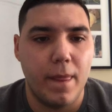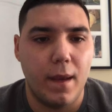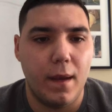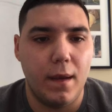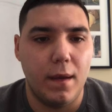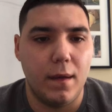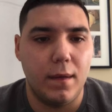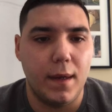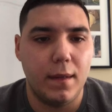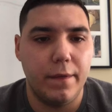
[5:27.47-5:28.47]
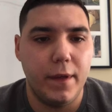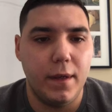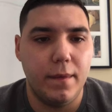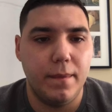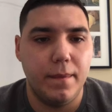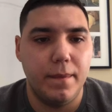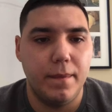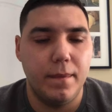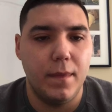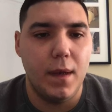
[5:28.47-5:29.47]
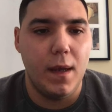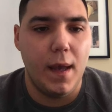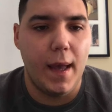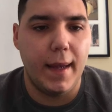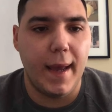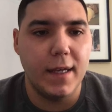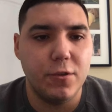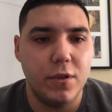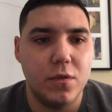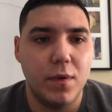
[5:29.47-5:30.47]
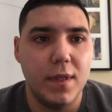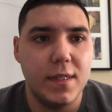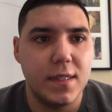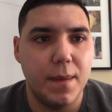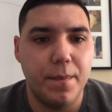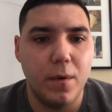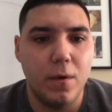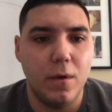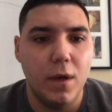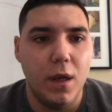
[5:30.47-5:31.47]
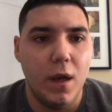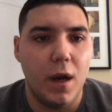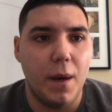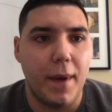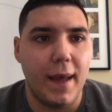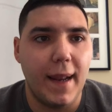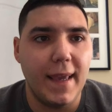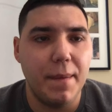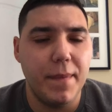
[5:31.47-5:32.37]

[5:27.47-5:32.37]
And activate it. And Astra is really simple. I like it